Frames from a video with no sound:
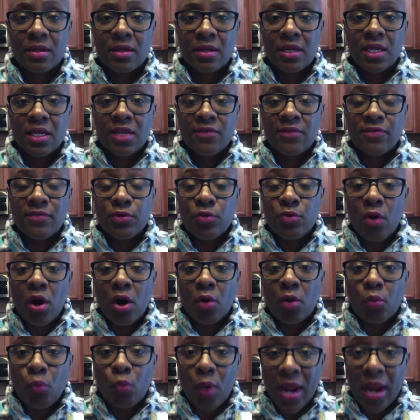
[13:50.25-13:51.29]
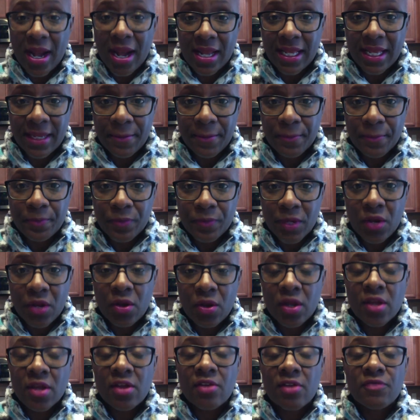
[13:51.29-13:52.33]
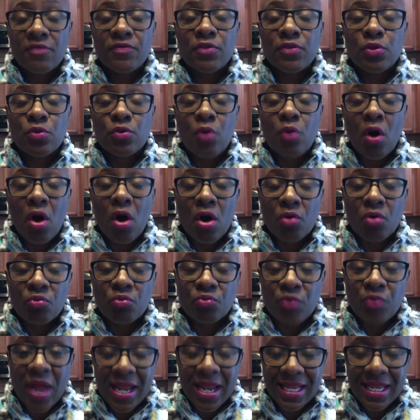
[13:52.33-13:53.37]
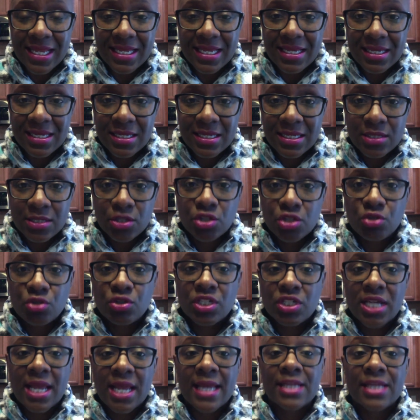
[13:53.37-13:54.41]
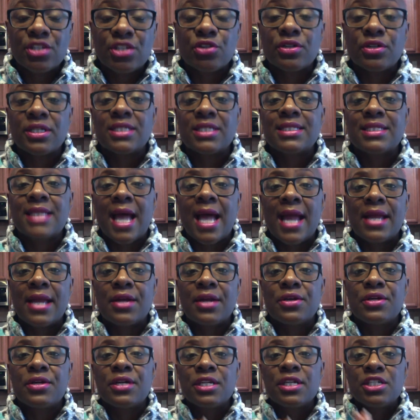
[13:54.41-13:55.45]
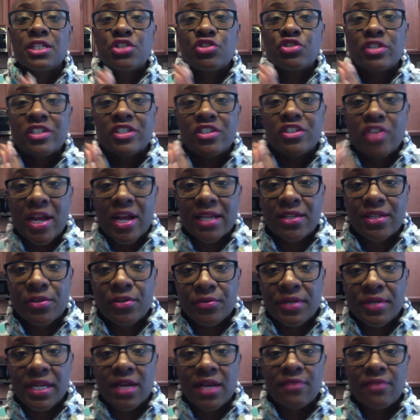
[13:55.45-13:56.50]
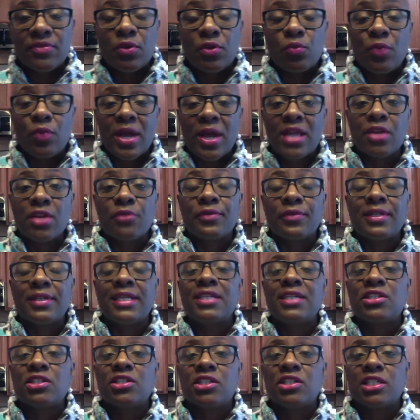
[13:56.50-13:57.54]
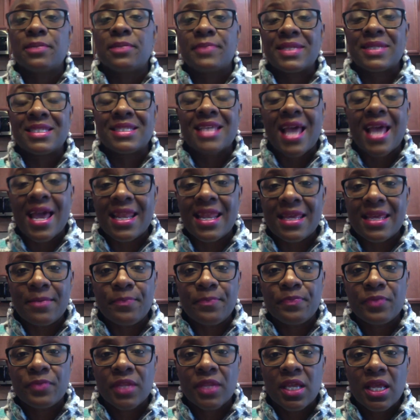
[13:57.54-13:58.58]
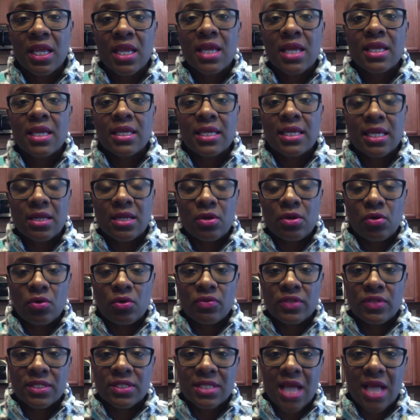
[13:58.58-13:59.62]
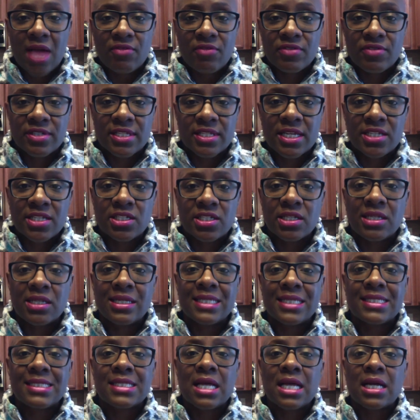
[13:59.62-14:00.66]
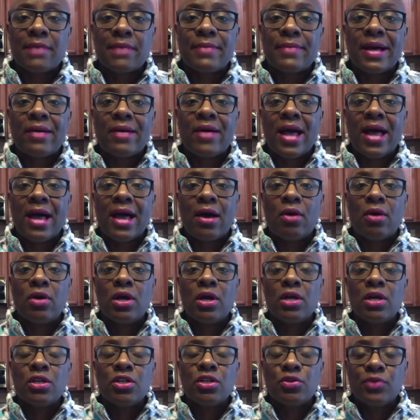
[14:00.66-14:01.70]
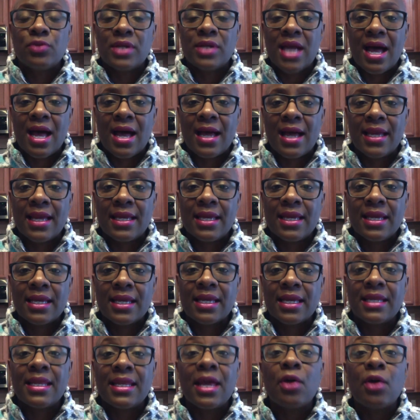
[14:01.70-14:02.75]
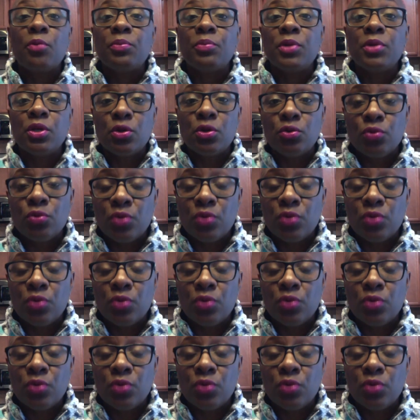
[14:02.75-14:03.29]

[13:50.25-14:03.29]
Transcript: If you are ready, if you are ready to change your entire trajectory of the way your relationship is headed, get on this conversation and let's talk about how you and I can help you